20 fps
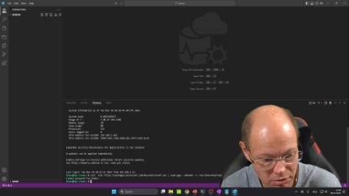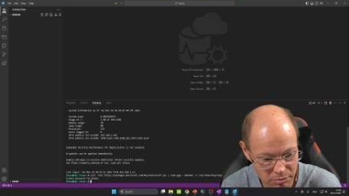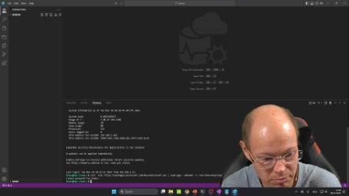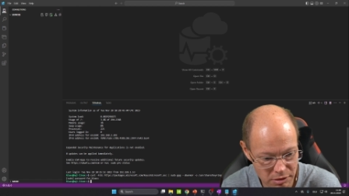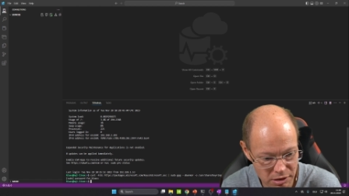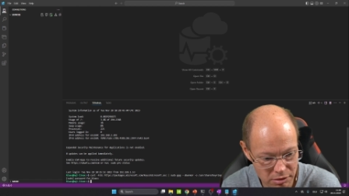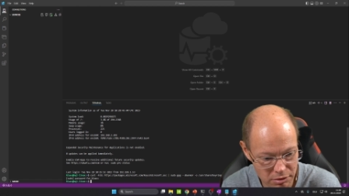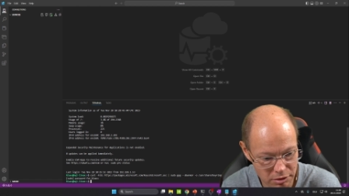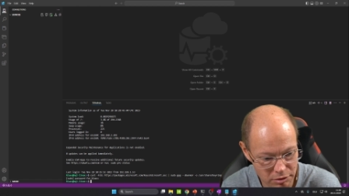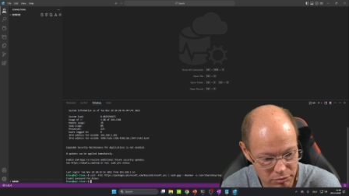
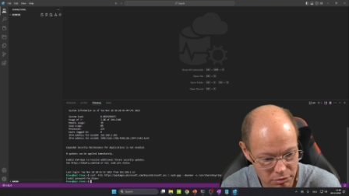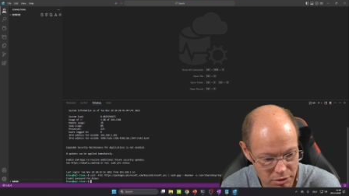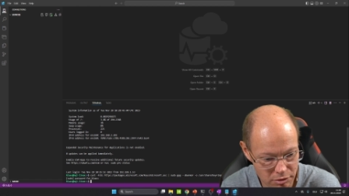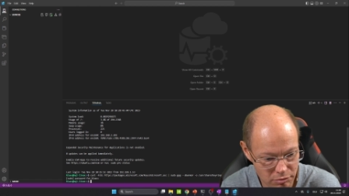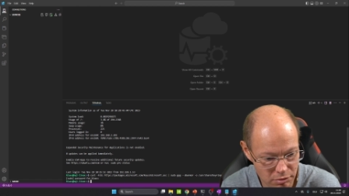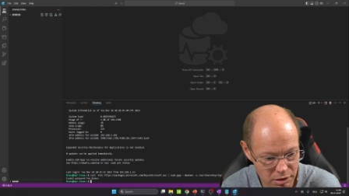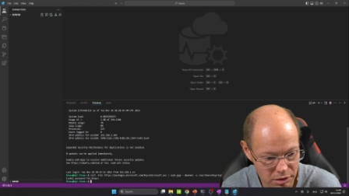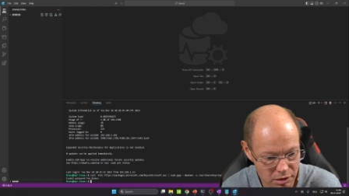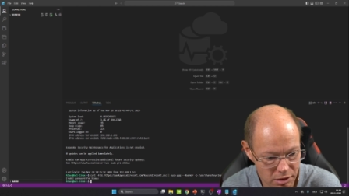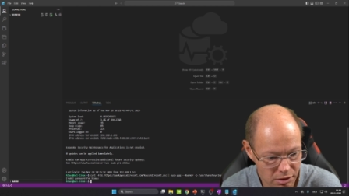because we are
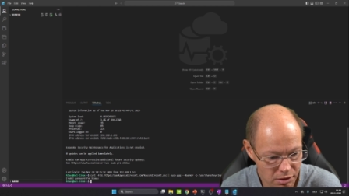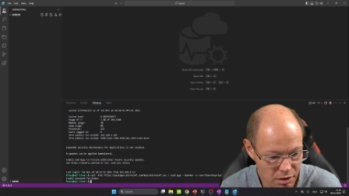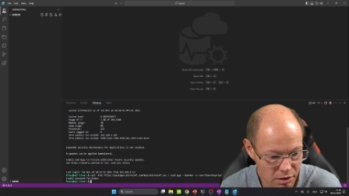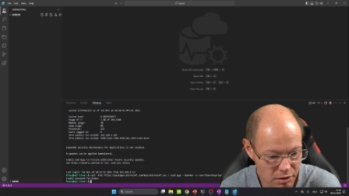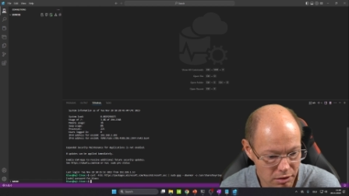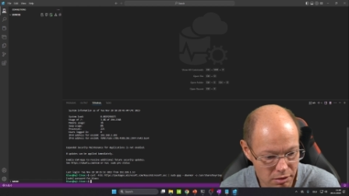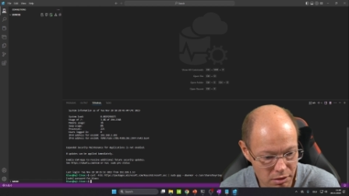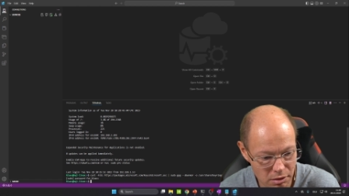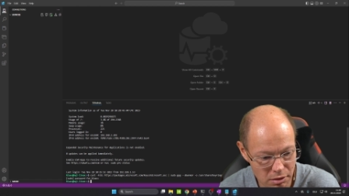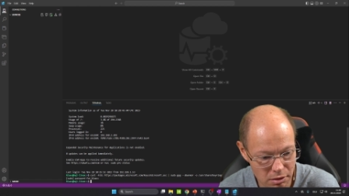running
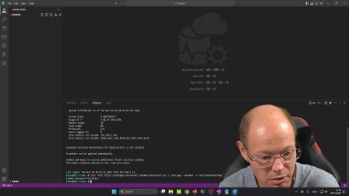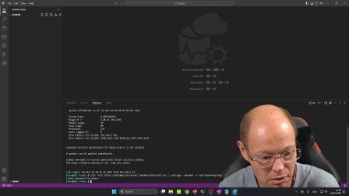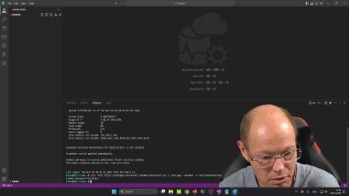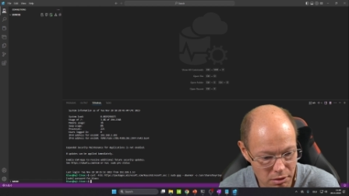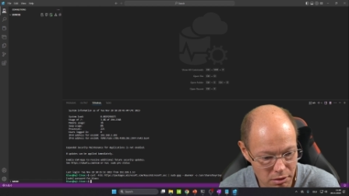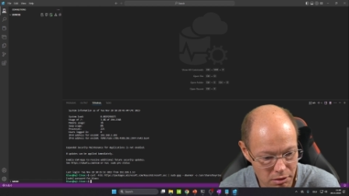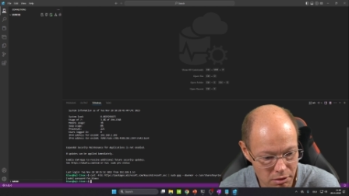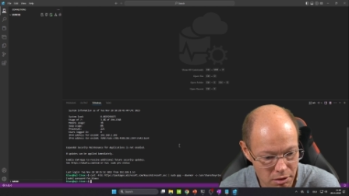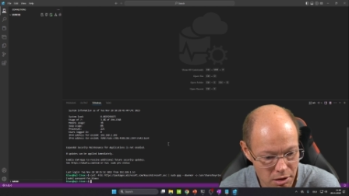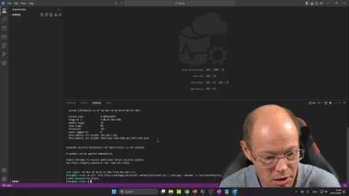that
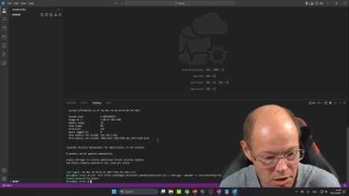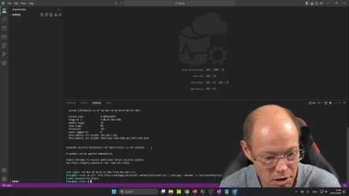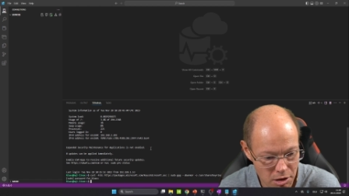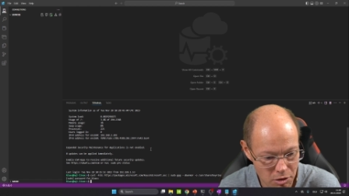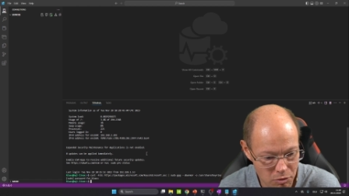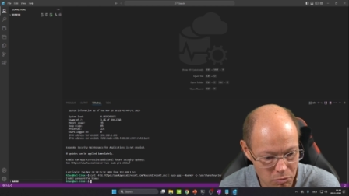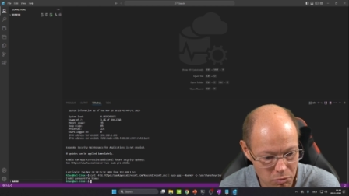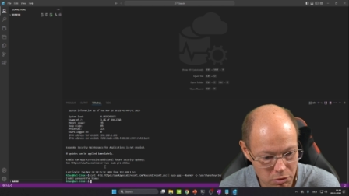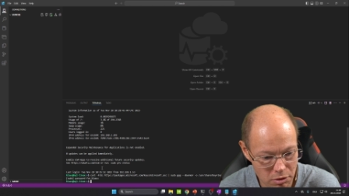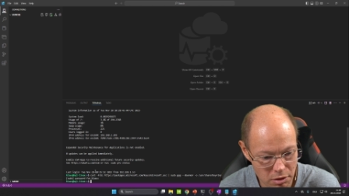
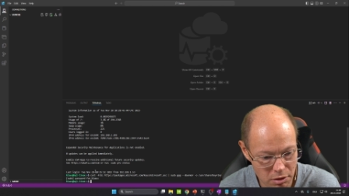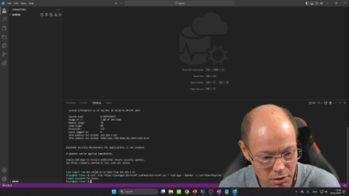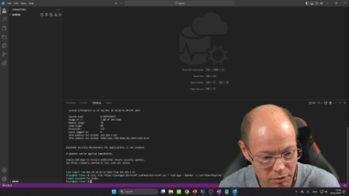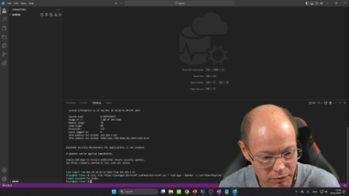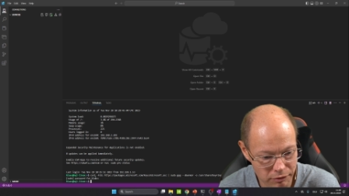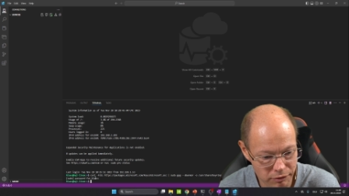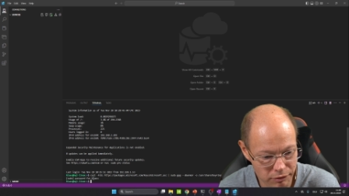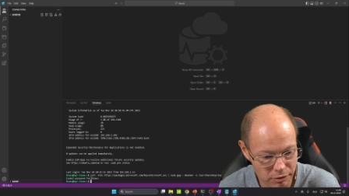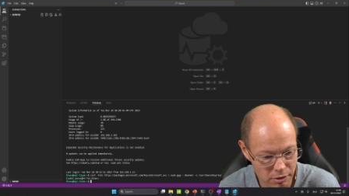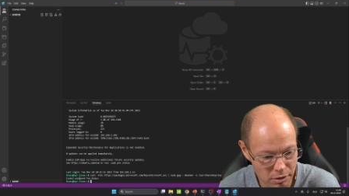
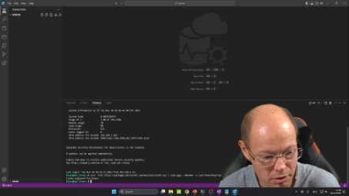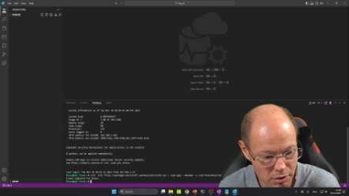with